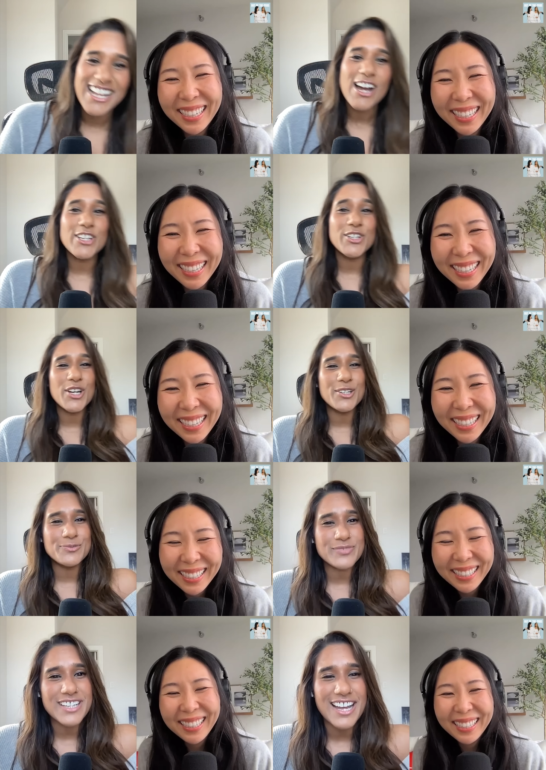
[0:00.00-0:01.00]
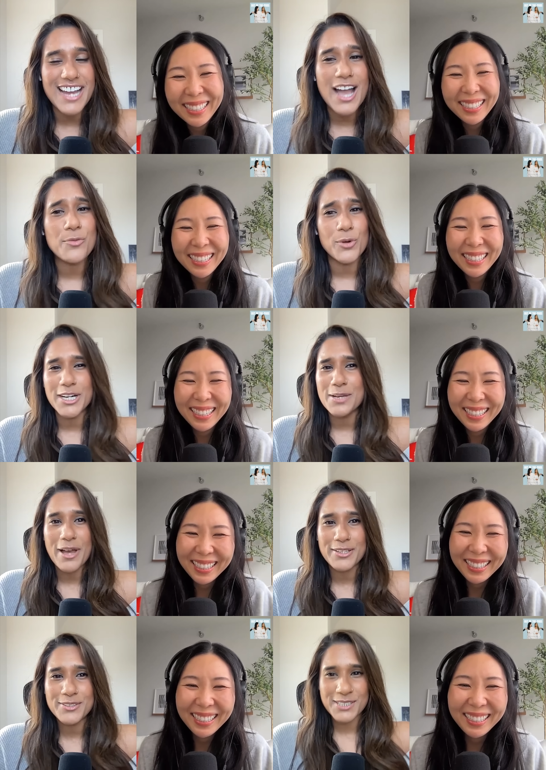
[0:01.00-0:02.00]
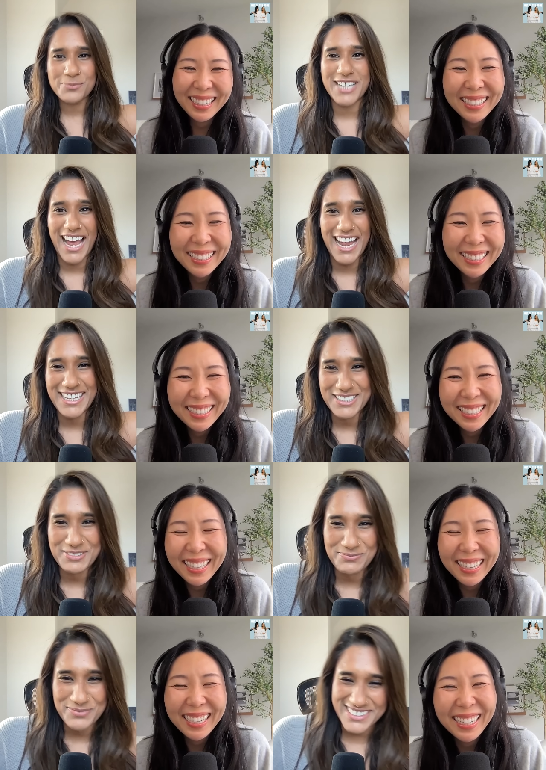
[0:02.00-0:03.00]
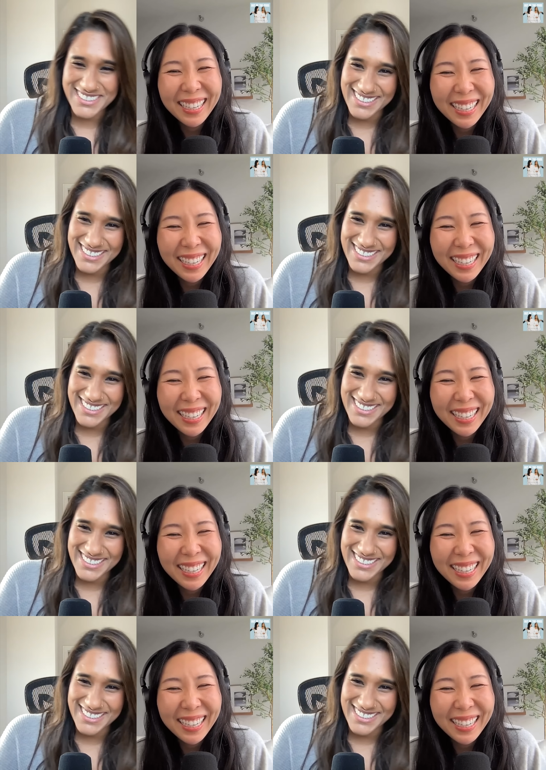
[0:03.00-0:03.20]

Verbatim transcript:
Speaker 1: you know, I, I, worry about you sometimes.